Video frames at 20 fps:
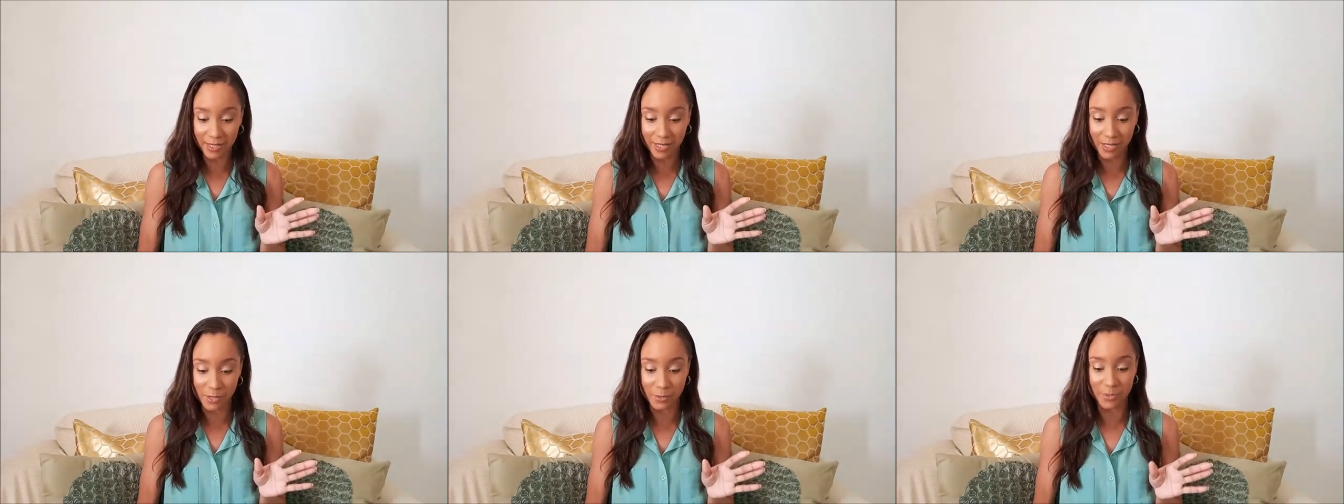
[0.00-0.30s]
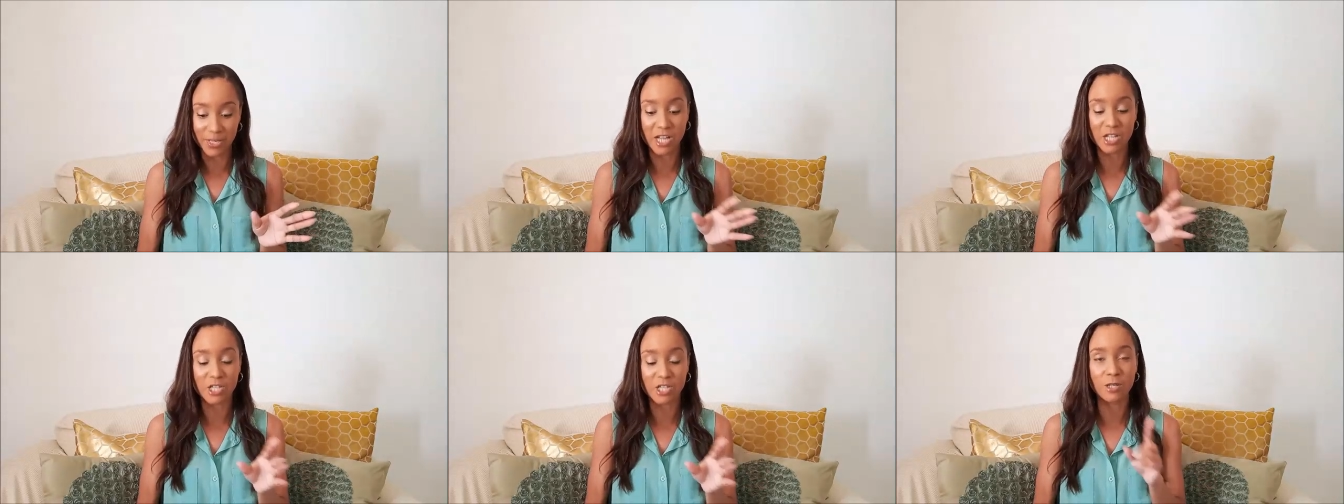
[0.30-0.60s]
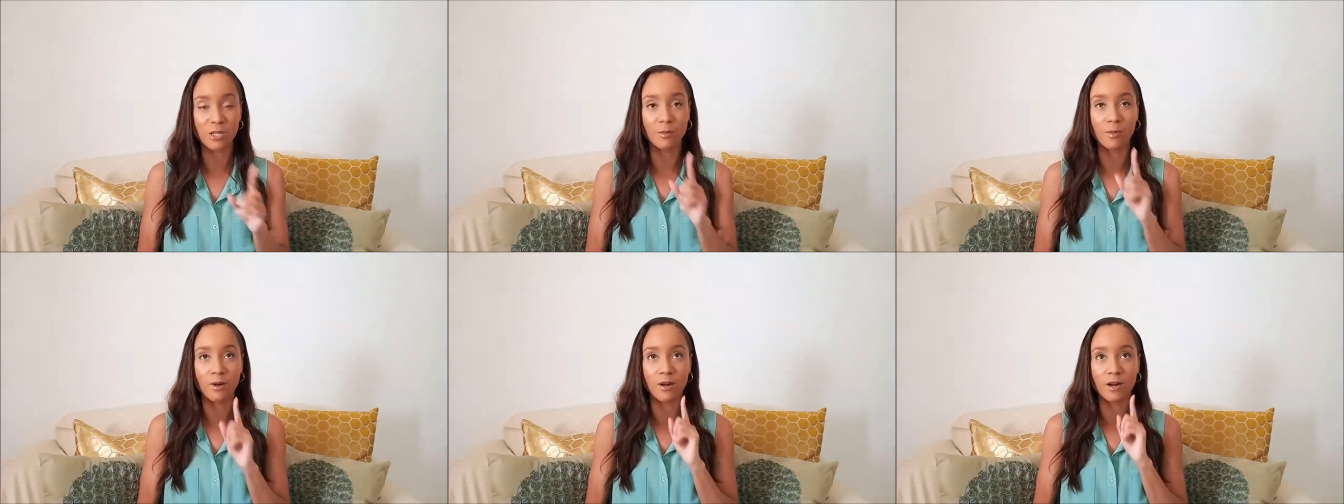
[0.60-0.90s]
I was
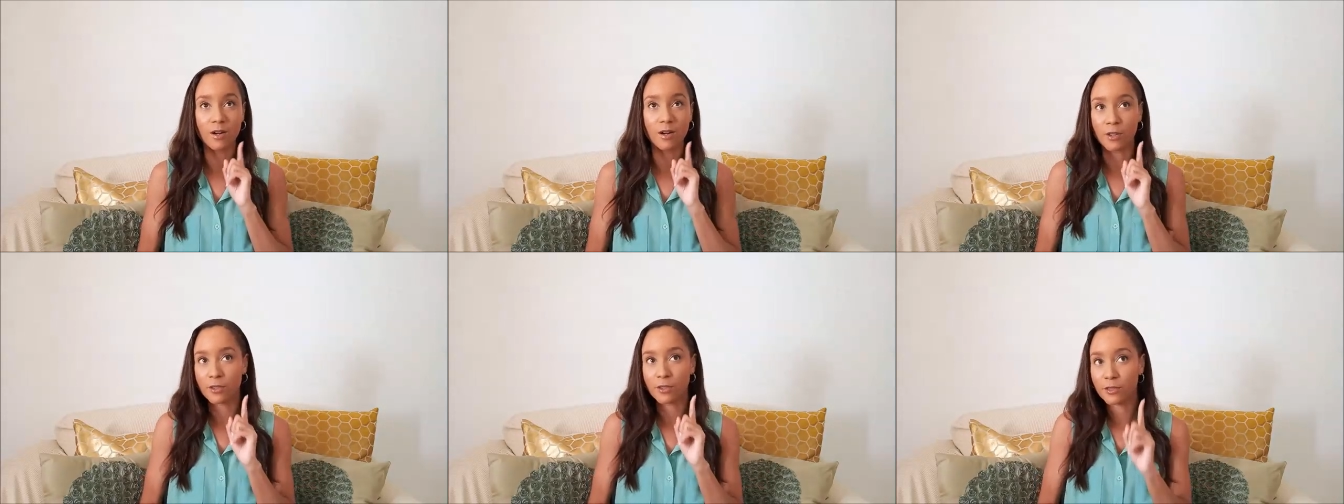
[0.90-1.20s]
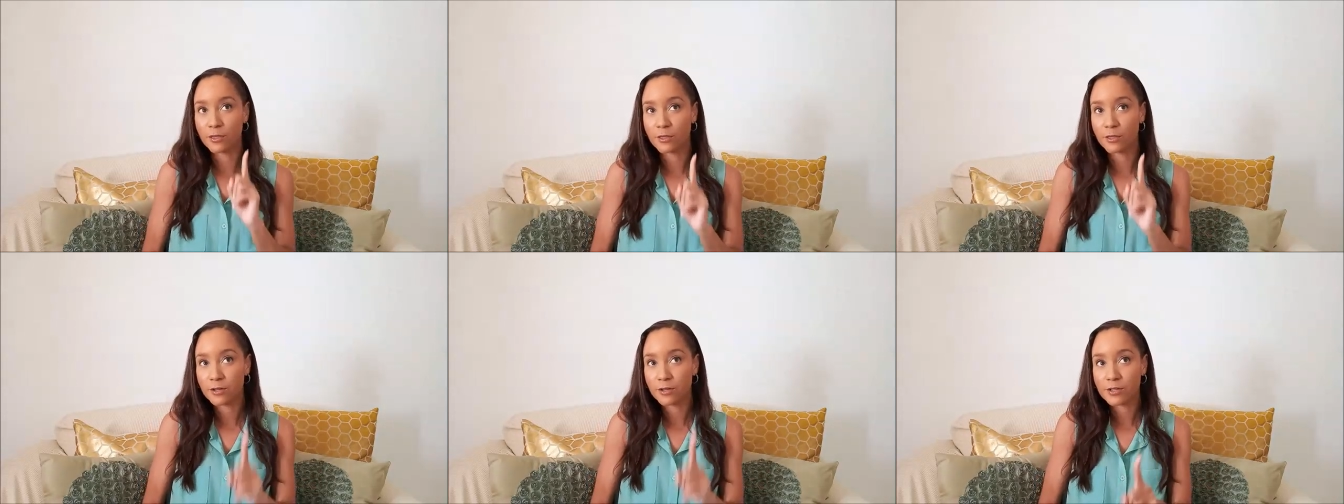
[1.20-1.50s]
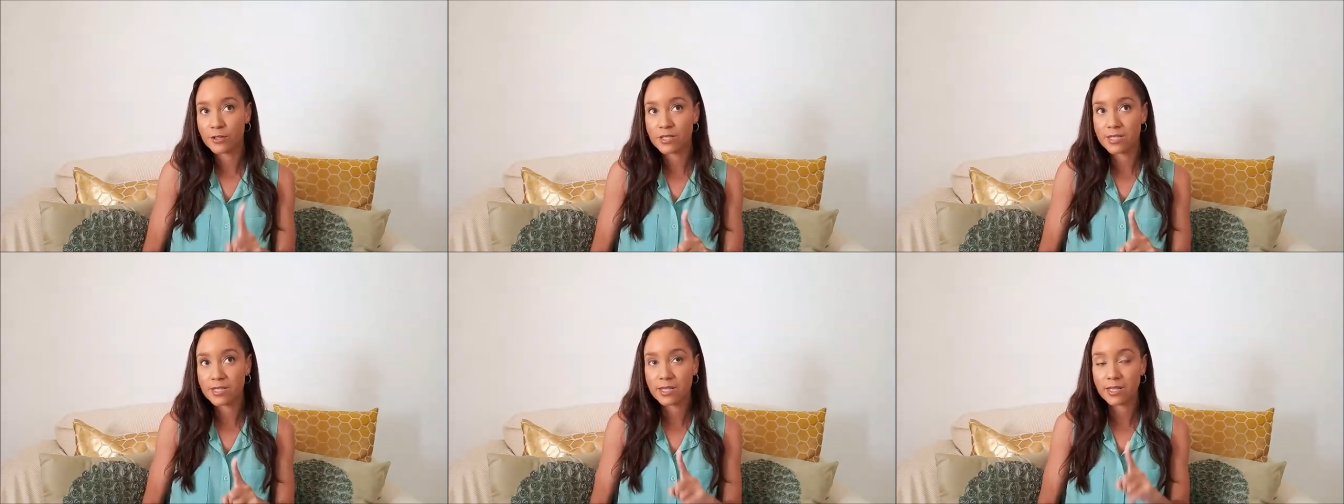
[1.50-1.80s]
actually born on a
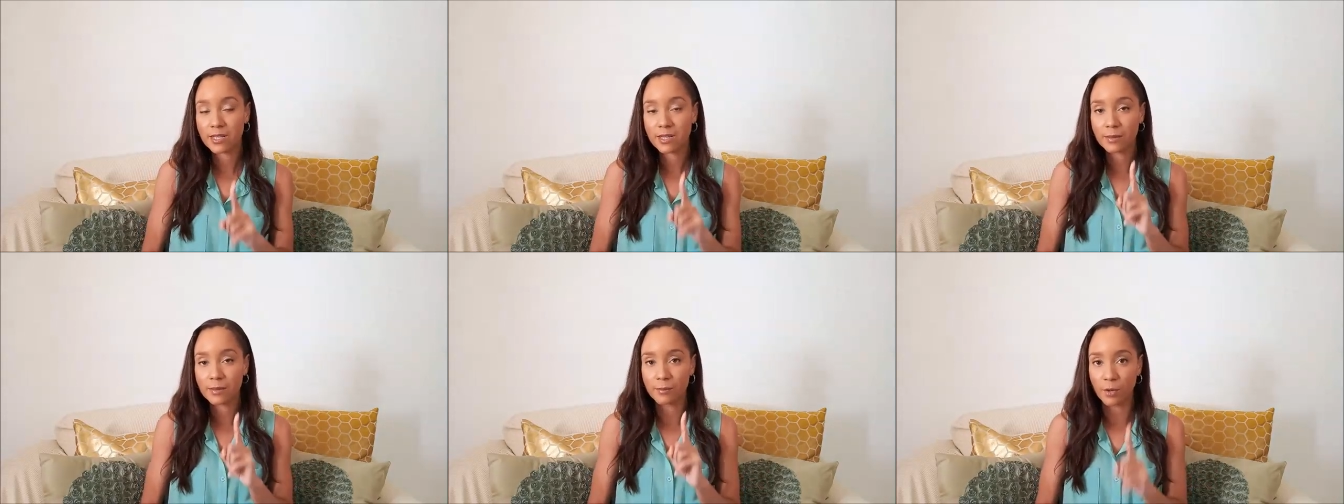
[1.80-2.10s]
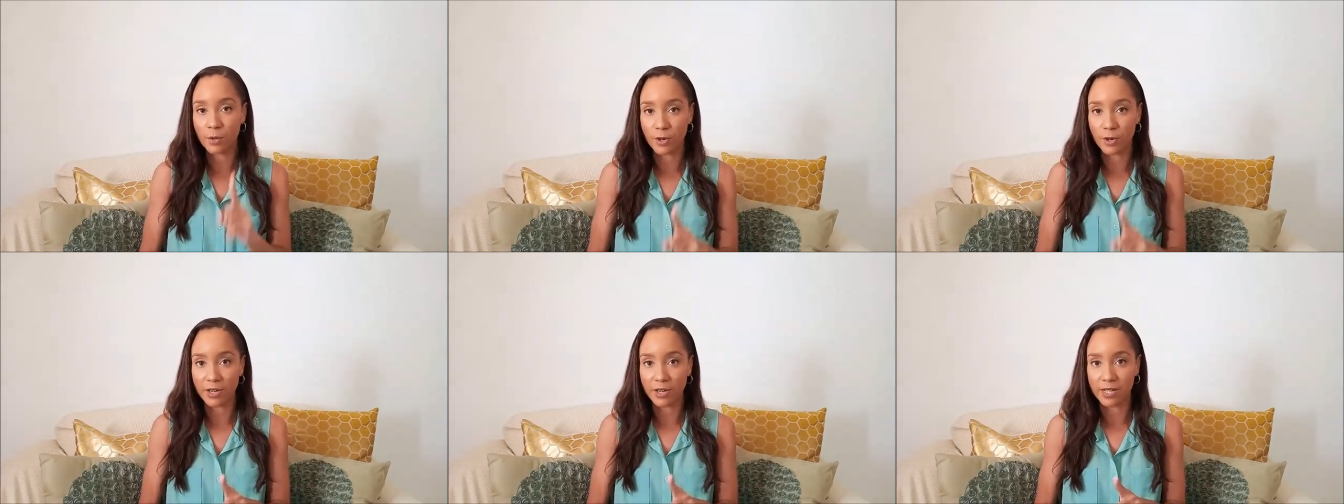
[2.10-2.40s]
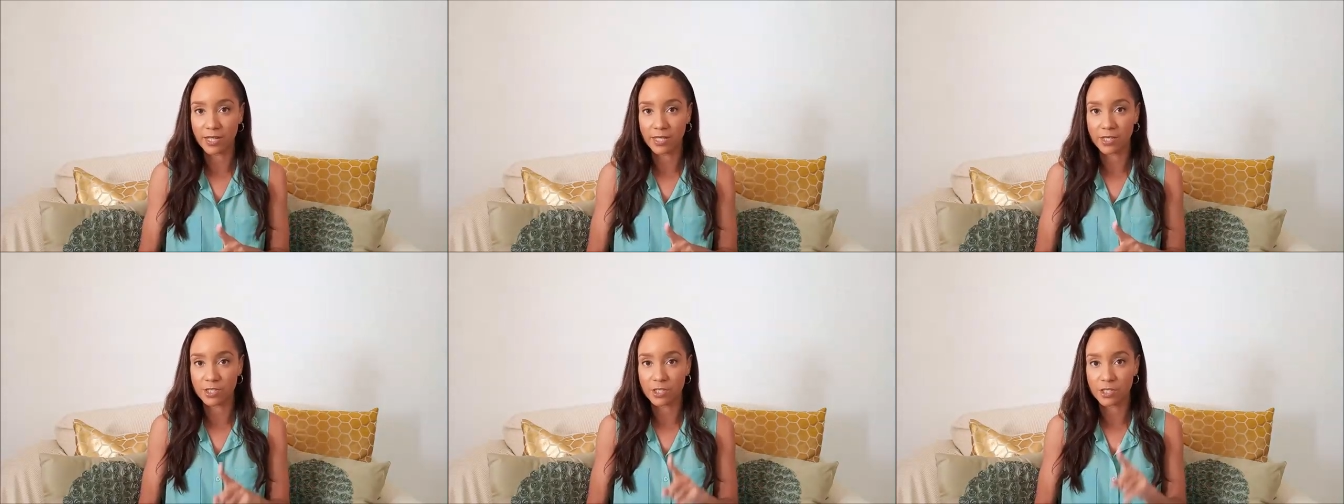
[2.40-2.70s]
Thursday
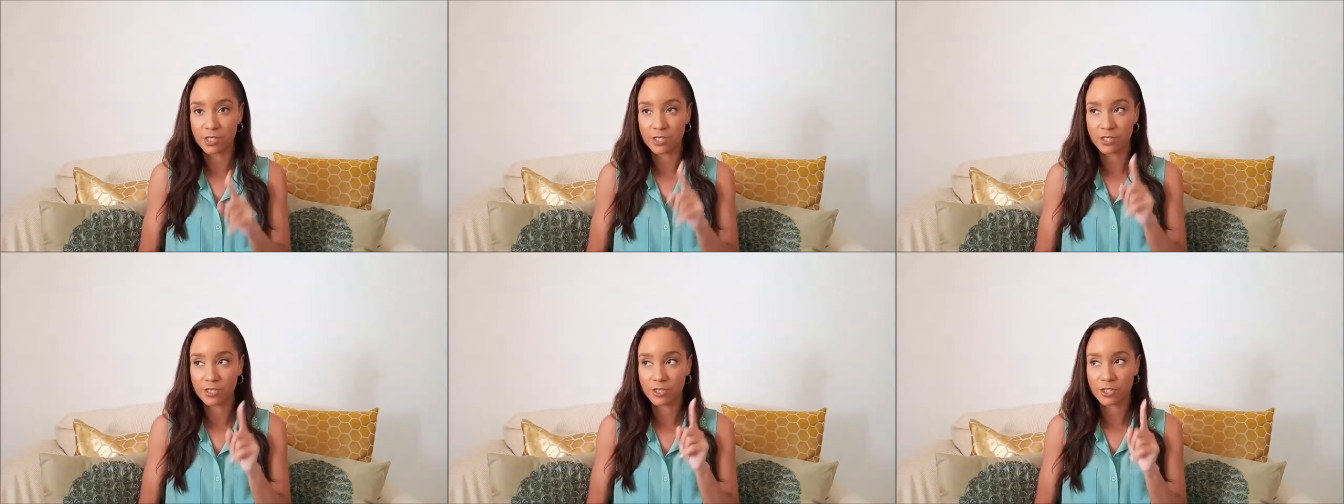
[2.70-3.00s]
morning,